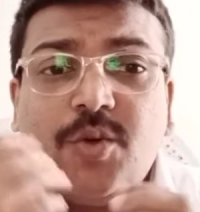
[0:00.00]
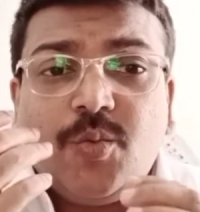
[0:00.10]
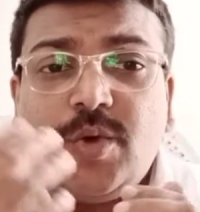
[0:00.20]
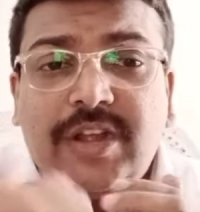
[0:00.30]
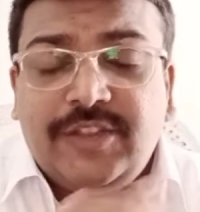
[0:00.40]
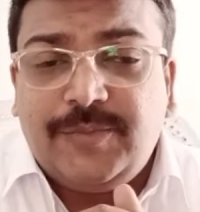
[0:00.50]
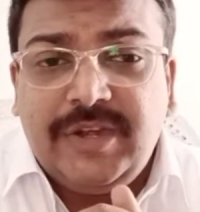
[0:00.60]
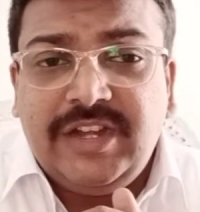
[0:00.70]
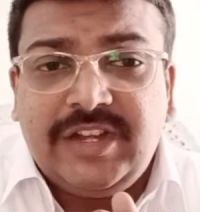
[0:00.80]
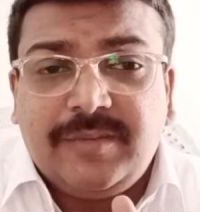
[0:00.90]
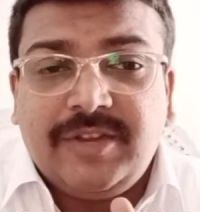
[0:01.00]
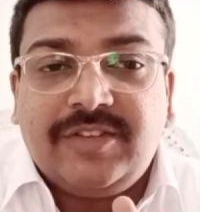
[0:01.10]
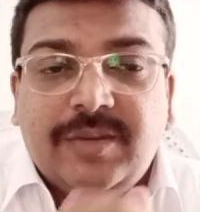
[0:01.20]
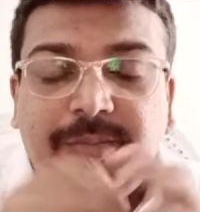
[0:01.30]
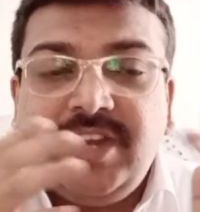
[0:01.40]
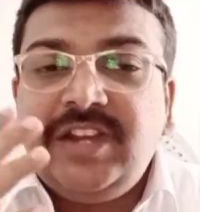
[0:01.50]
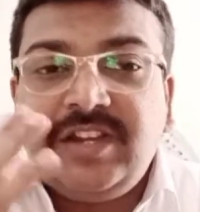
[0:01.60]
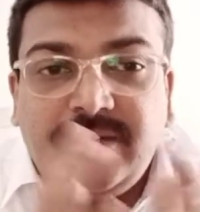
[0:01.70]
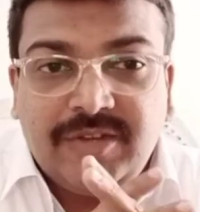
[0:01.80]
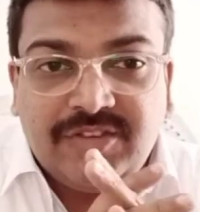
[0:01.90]
What is predetermination?
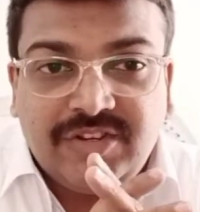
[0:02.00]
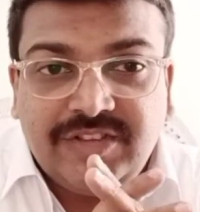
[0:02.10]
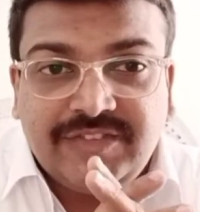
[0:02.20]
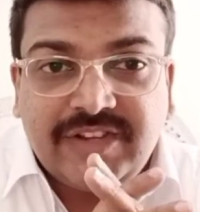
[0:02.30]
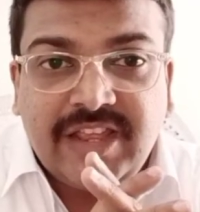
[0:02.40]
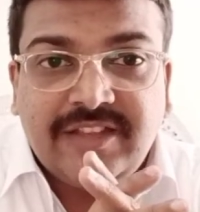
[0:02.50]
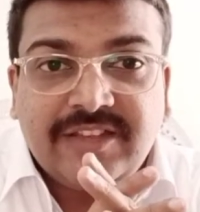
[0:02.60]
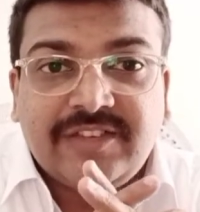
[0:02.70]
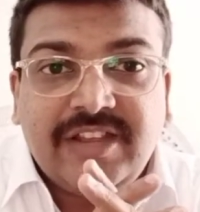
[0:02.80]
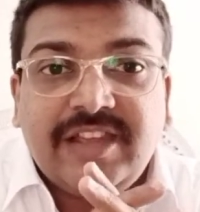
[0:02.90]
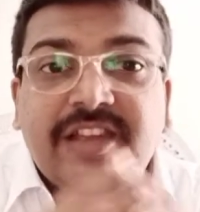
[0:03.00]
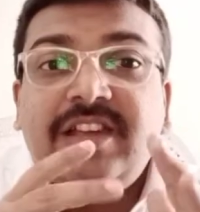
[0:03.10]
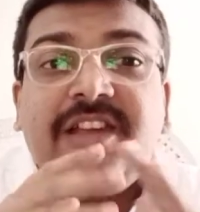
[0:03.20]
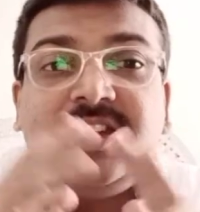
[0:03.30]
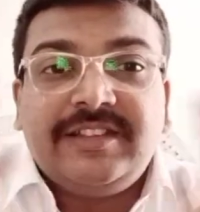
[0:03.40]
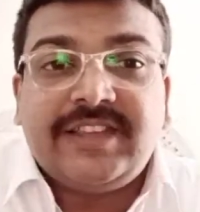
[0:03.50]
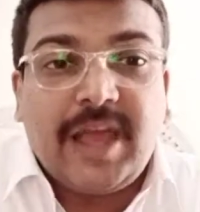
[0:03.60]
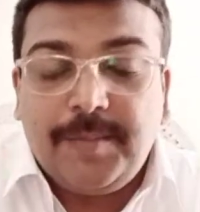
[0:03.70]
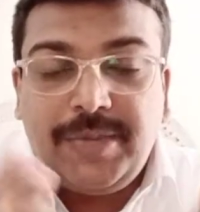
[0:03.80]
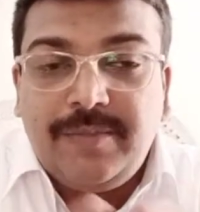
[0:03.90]
Predetermination is like just like a
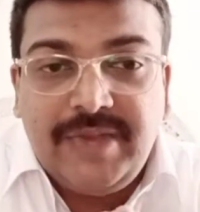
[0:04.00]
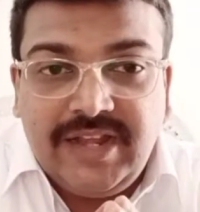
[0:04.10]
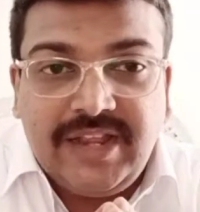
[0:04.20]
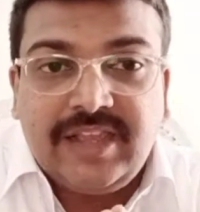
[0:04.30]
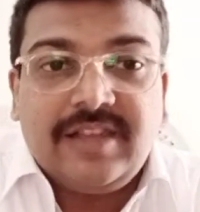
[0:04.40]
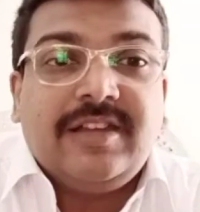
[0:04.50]
sample billing.